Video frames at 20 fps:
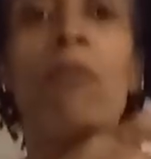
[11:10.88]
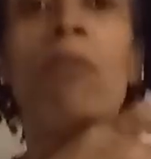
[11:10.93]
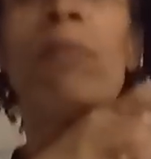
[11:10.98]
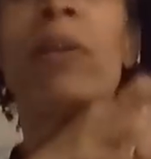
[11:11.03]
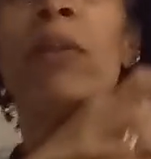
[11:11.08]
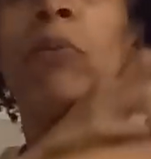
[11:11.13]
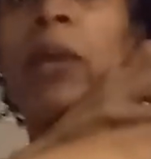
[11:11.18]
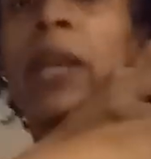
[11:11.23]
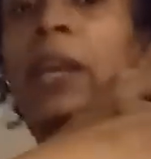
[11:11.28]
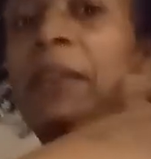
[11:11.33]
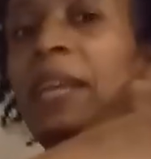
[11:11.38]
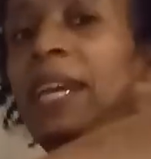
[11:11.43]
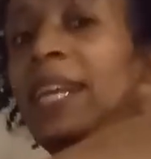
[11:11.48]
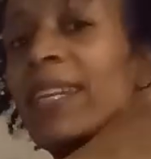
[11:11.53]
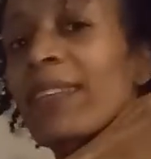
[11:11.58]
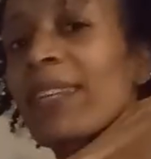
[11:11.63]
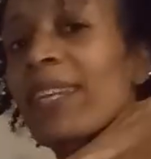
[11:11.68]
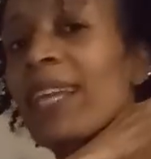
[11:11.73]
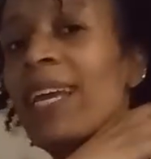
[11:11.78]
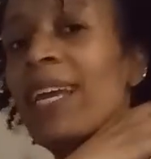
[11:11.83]
I will be wearing
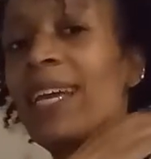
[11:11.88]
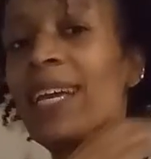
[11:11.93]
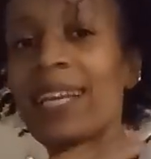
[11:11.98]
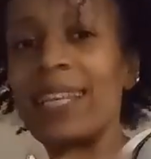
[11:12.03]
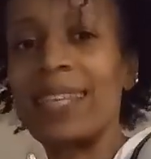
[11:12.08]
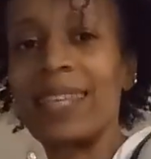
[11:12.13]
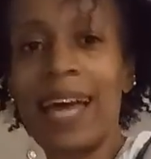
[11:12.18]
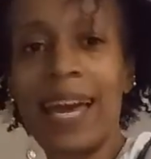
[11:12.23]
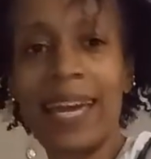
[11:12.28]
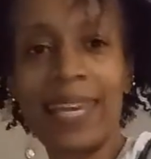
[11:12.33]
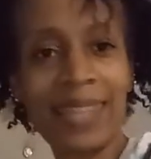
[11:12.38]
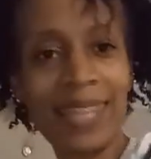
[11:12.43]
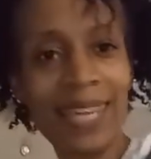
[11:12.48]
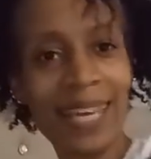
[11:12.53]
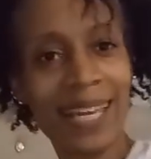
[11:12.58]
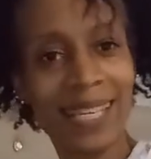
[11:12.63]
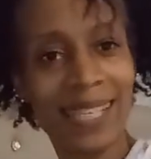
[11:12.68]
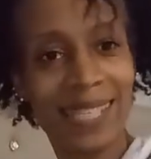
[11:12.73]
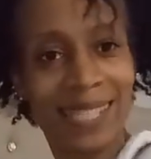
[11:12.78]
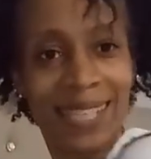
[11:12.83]
it like
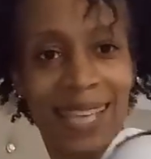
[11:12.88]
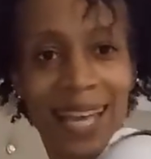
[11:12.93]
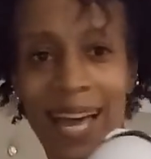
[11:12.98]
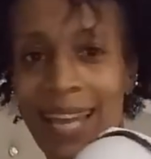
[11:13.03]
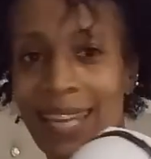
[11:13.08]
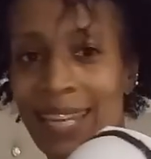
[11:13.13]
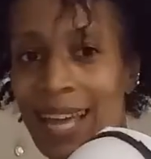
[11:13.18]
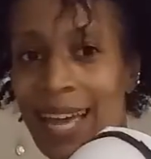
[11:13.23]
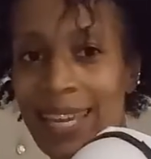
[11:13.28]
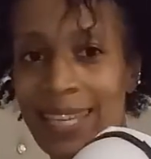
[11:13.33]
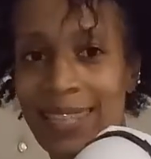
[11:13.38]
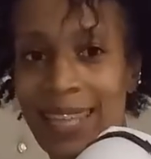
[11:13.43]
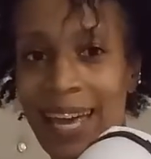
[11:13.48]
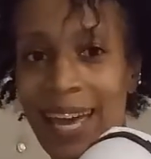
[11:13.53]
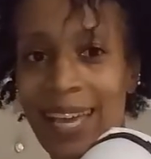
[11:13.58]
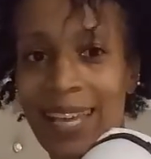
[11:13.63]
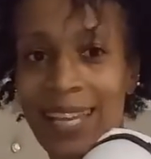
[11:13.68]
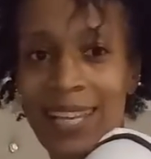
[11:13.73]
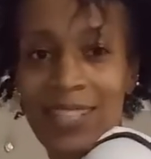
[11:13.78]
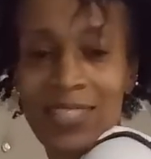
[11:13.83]
this. I like
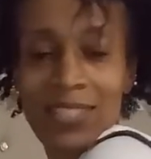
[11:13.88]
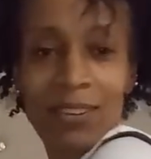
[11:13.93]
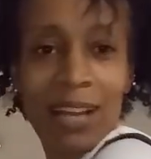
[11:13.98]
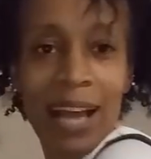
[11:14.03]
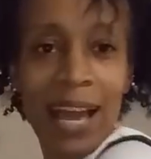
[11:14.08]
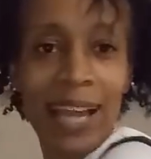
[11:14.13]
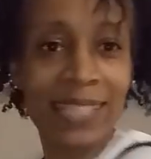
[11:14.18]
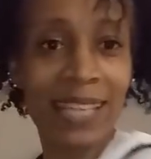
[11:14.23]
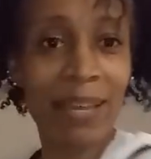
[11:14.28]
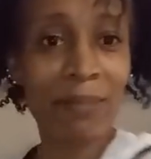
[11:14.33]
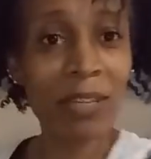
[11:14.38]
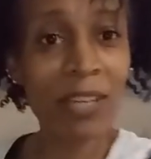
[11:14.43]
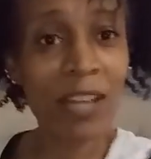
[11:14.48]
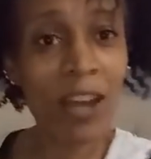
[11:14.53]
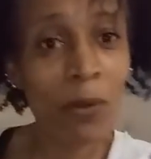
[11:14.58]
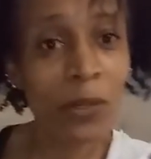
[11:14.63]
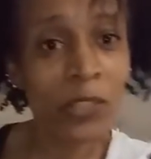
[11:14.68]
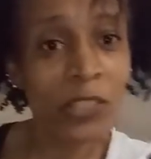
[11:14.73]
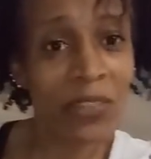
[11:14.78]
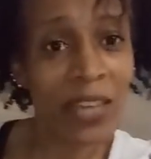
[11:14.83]
that. So guys, let me
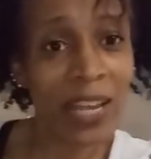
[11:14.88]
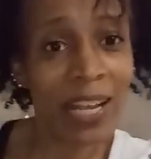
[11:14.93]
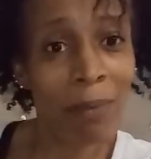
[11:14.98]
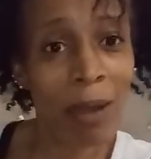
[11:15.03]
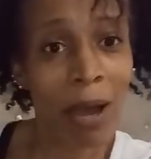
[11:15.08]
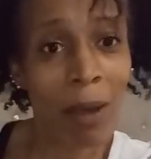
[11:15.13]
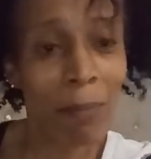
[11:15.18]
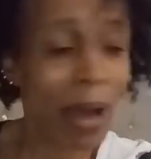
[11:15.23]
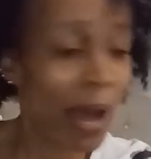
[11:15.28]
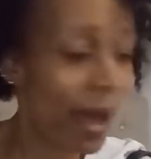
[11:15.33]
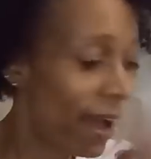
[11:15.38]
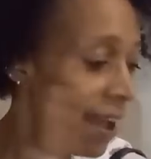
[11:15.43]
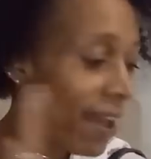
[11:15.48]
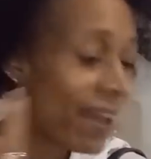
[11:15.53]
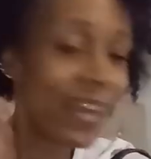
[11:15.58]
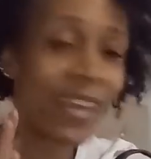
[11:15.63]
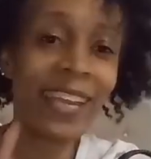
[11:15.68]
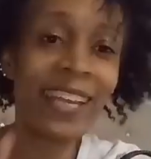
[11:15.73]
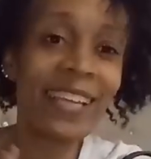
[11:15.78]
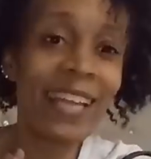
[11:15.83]
know what you think about my
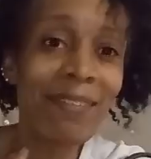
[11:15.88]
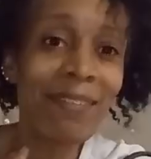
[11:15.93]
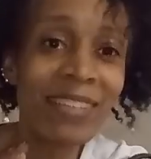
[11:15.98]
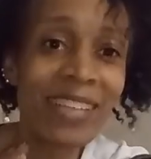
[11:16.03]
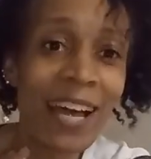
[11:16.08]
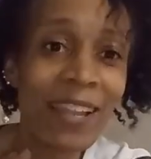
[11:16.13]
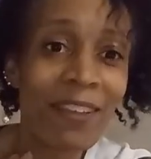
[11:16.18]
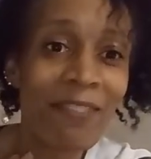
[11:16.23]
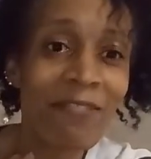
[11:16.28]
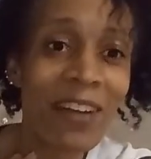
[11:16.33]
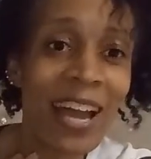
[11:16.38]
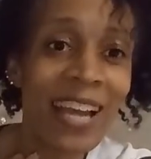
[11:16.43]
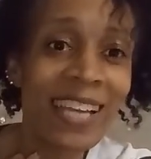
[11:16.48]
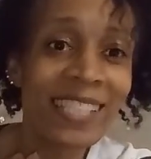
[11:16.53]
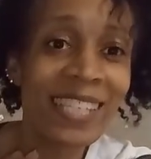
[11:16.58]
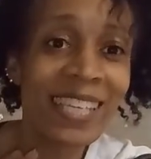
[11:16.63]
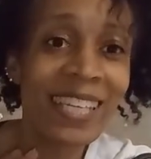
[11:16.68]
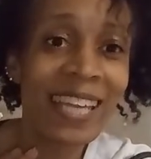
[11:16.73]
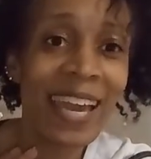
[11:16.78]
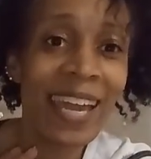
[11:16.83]
$11
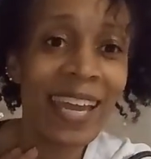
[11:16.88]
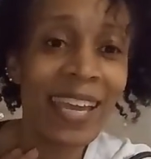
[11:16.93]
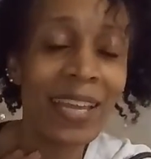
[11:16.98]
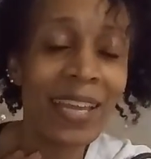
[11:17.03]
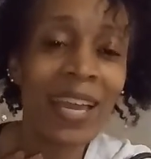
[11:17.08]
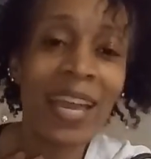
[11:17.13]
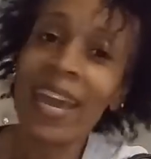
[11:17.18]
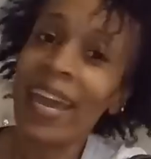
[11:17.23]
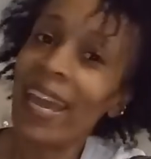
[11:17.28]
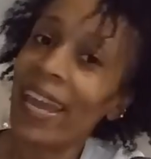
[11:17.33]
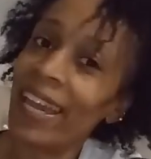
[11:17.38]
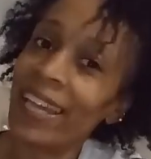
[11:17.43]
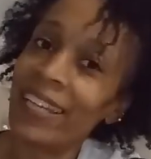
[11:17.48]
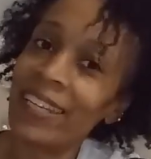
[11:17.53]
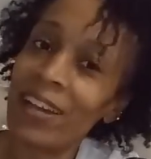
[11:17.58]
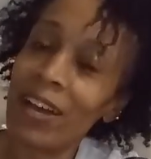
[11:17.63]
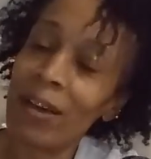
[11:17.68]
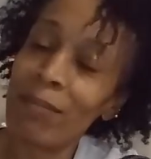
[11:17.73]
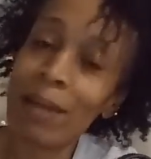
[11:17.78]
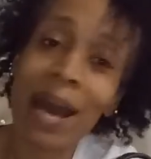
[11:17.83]
finds today,
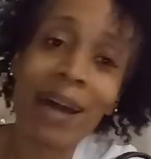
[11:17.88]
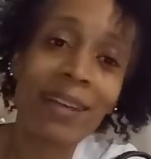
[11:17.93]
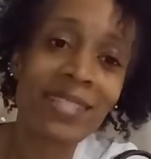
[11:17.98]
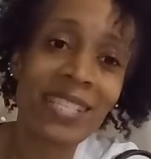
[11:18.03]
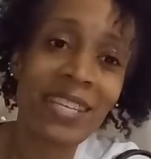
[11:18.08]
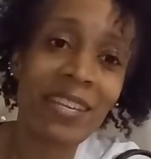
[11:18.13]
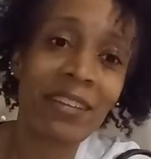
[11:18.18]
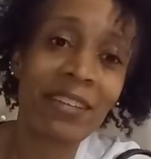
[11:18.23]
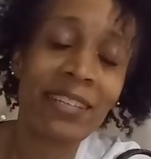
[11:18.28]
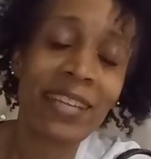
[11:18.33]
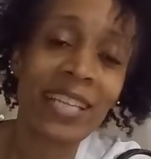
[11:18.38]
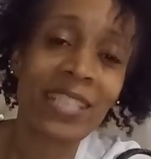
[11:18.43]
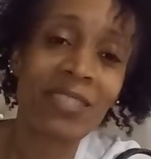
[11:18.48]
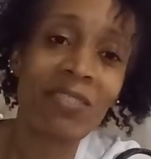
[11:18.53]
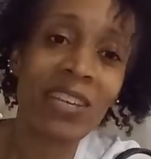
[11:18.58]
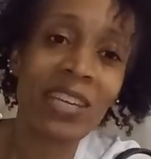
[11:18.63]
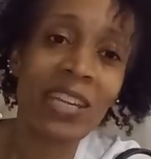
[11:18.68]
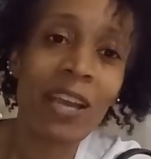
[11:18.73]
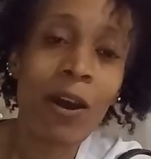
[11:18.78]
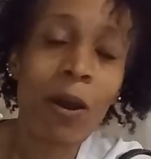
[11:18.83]
and I'll see you in the
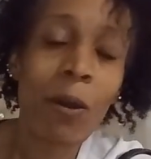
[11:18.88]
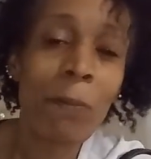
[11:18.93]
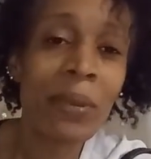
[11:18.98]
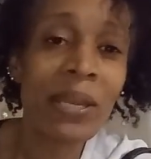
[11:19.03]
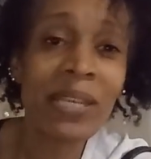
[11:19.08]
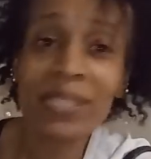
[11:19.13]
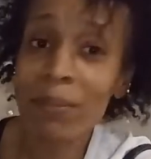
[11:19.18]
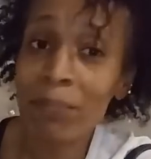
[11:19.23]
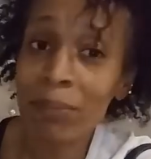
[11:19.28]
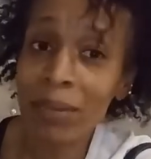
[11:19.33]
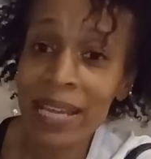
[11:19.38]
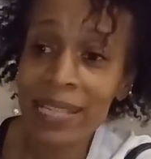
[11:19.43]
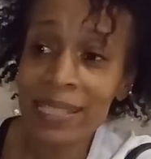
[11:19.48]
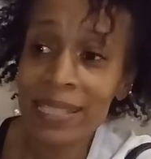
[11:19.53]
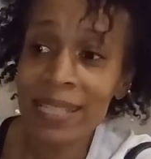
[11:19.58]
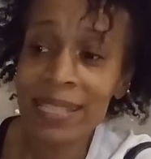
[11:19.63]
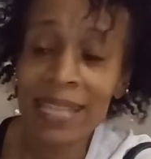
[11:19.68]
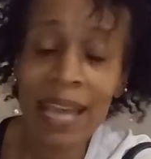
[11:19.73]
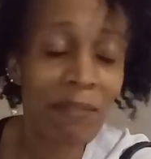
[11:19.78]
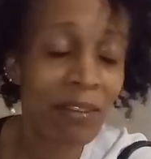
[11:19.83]
next video. Peace and
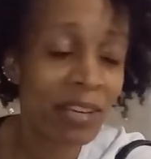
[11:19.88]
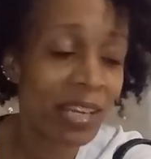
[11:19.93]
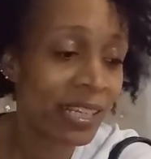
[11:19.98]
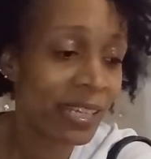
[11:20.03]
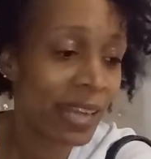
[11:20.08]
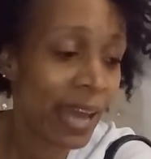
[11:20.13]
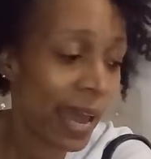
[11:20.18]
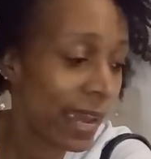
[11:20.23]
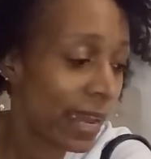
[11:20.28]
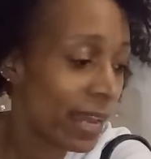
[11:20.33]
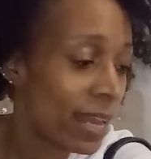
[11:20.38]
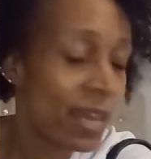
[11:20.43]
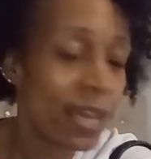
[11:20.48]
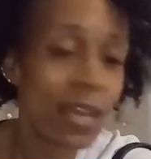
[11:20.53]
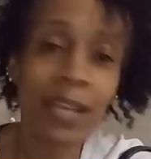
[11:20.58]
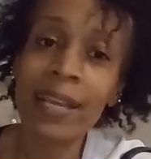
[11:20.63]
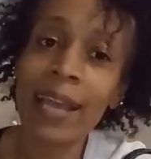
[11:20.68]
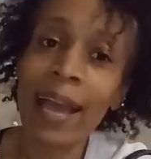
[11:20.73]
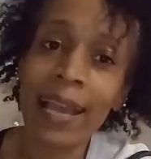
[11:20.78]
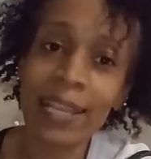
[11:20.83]
blessings. Have a good night.
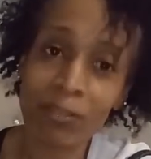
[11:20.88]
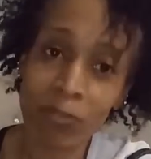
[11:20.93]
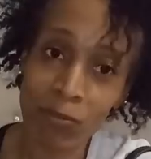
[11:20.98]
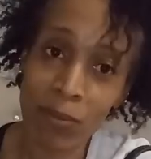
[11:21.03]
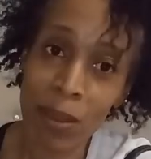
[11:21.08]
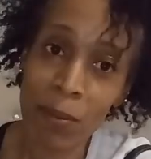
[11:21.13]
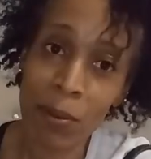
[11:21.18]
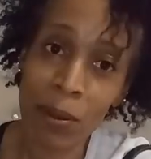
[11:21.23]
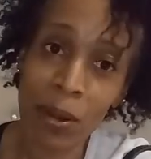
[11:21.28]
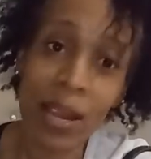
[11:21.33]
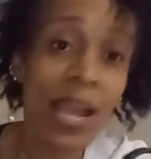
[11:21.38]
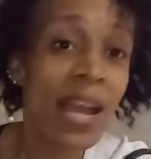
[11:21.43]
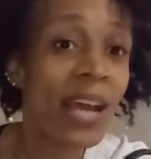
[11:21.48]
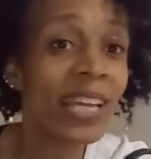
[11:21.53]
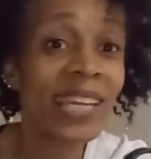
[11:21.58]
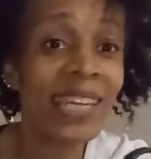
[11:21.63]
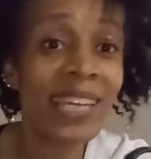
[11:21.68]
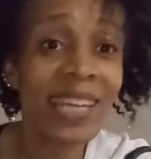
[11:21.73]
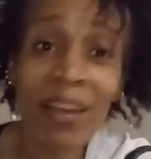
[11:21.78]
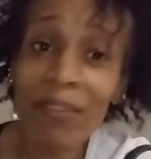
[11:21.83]
Guys, remember,
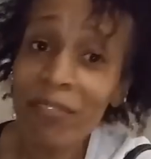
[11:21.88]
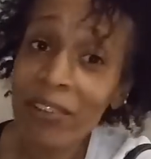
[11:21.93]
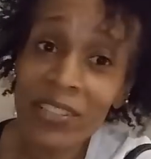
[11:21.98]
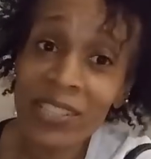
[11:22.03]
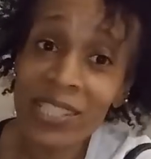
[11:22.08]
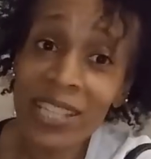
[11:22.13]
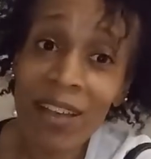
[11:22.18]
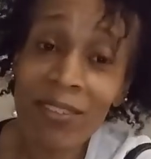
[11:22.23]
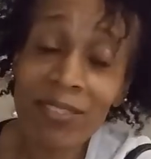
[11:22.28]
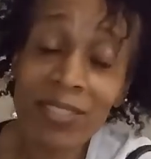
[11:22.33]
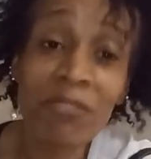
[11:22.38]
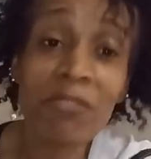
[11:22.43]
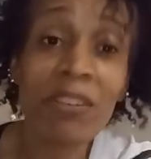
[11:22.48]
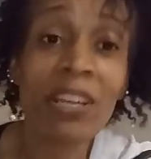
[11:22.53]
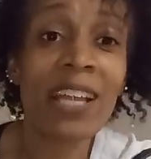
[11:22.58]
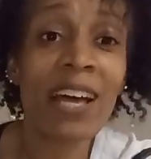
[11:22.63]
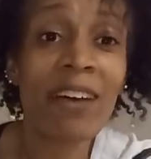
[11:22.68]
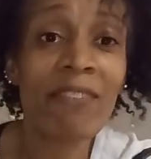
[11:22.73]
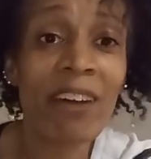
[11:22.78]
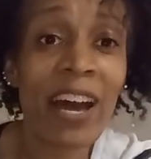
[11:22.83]
love yourself so
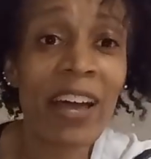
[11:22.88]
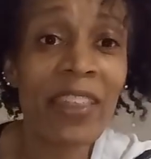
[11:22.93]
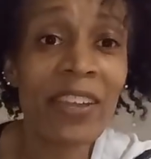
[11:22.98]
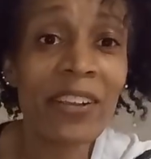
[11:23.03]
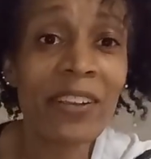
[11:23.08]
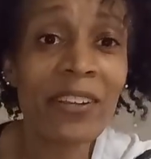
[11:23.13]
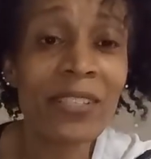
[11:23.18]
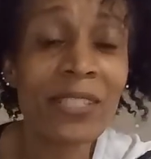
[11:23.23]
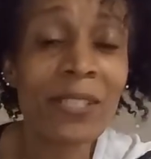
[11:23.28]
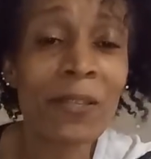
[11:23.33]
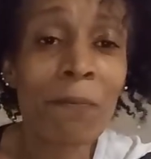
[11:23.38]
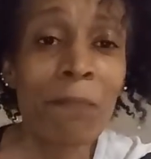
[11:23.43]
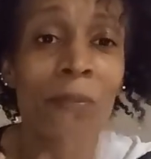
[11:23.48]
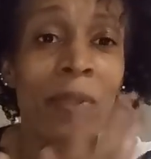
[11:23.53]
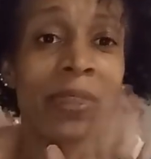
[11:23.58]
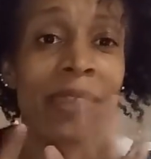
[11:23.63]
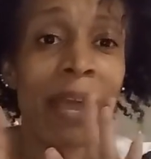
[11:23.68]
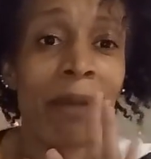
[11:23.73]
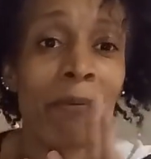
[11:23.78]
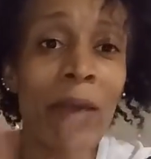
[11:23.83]
you can love others.
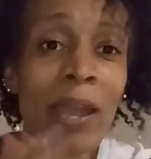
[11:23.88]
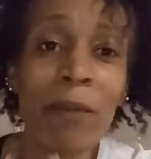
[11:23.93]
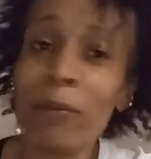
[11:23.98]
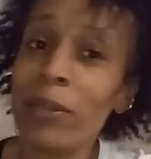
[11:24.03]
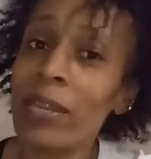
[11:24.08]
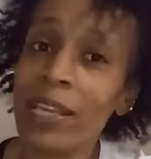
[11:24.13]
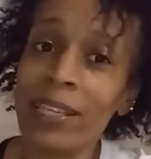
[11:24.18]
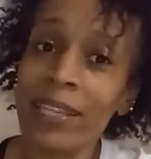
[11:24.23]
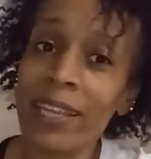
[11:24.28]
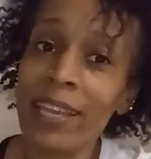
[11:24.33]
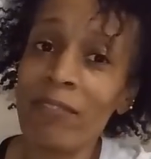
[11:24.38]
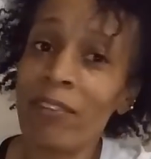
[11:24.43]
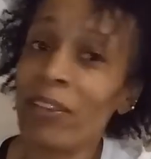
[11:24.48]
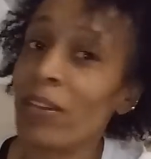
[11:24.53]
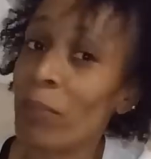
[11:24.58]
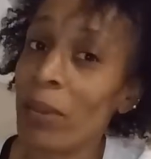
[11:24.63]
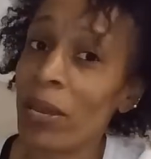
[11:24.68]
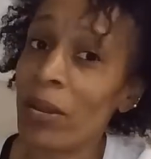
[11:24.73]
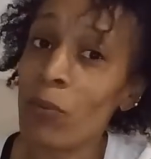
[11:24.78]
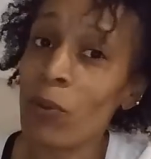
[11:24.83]
That way we can live
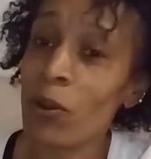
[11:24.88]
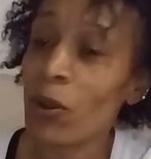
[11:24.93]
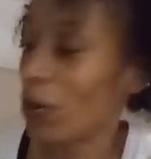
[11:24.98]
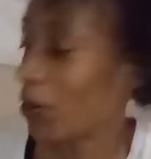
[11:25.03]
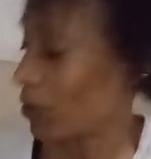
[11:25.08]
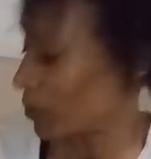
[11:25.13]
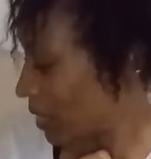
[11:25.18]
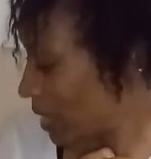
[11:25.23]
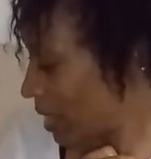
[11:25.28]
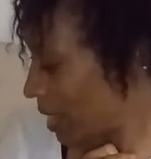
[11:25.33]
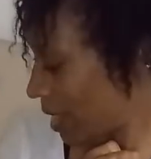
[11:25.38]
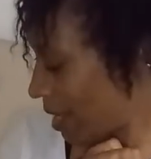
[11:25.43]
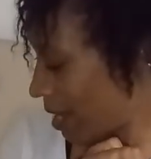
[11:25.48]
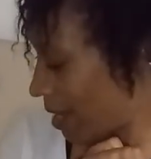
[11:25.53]
in a better world.